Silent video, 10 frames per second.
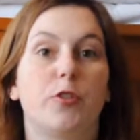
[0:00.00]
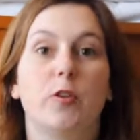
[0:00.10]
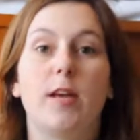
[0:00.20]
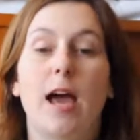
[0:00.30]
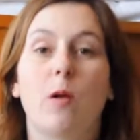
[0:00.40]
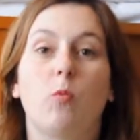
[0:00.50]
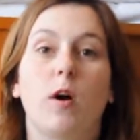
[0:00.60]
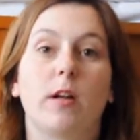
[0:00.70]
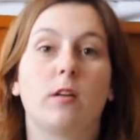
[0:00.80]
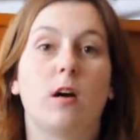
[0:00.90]
Duty at
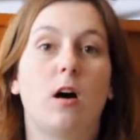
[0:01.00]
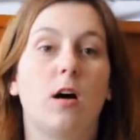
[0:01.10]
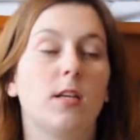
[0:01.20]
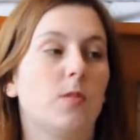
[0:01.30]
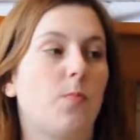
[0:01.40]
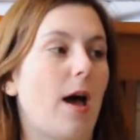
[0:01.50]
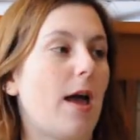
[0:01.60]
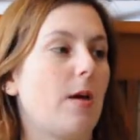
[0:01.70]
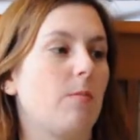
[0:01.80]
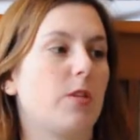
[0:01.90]
What Cost
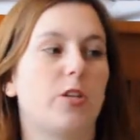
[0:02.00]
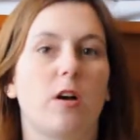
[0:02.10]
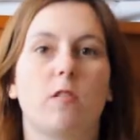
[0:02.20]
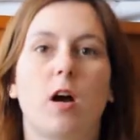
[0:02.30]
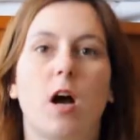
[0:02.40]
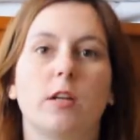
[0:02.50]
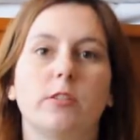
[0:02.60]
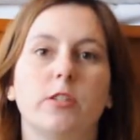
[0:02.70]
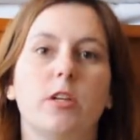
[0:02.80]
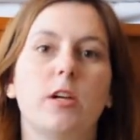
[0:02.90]
by Michelle
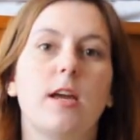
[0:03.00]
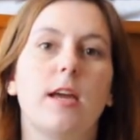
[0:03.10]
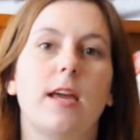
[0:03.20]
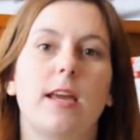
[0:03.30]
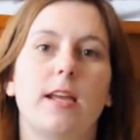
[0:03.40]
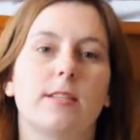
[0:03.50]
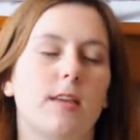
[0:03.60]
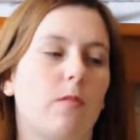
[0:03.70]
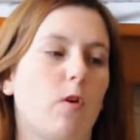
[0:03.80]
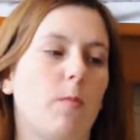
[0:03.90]
Conder. It is
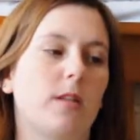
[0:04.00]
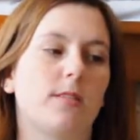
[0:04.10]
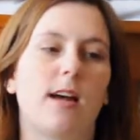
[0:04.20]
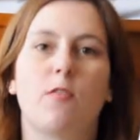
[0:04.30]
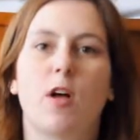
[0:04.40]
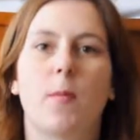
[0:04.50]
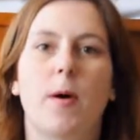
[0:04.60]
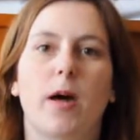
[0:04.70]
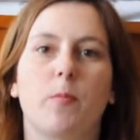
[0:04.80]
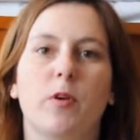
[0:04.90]
a romance novel
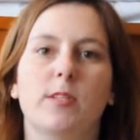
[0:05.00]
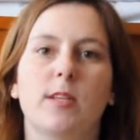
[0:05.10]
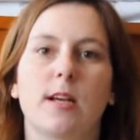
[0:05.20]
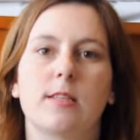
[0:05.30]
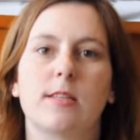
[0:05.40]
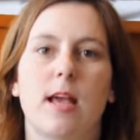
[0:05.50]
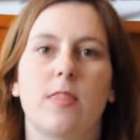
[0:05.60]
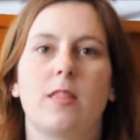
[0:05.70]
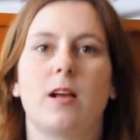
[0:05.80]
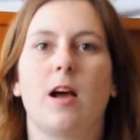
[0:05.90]
about a princess
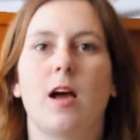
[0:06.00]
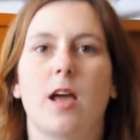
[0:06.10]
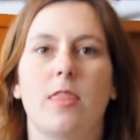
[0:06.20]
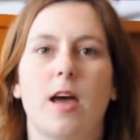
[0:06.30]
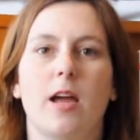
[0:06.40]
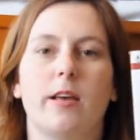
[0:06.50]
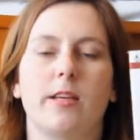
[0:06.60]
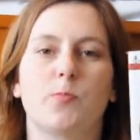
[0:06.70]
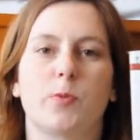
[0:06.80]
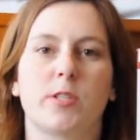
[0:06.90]
and the guy that
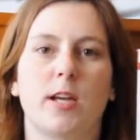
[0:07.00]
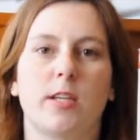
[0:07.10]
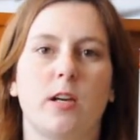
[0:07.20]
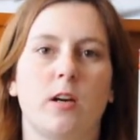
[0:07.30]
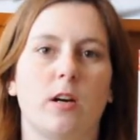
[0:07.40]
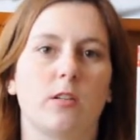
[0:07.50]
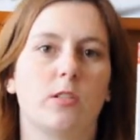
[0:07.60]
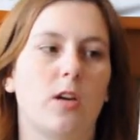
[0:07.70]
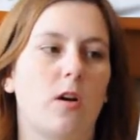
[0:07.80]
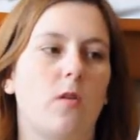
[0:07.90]
is protecting her.
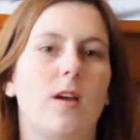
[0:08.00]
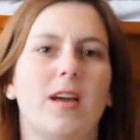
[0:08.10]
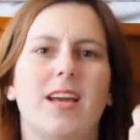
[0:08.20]
So